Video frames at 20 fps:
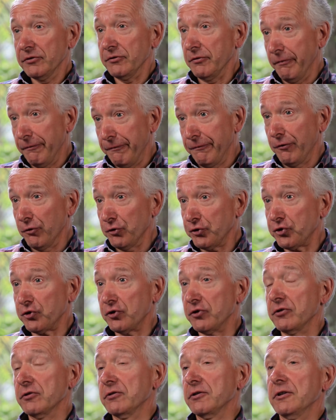the FOSC
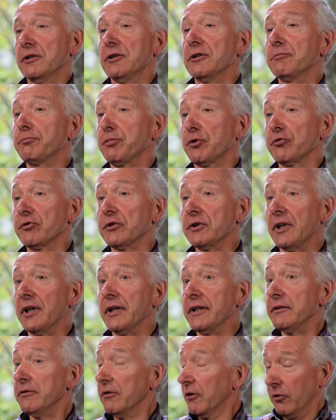uh, product
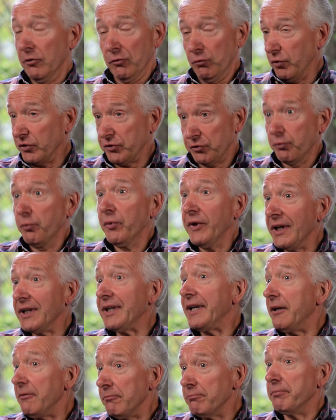line, was
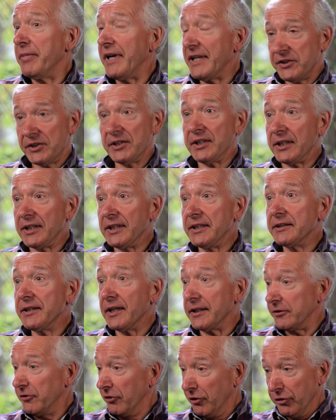really basically
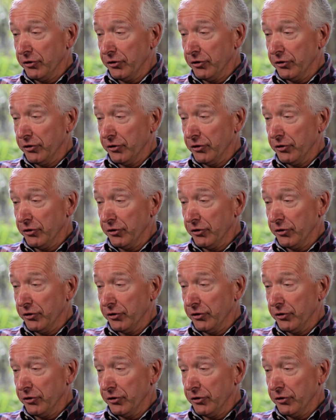that.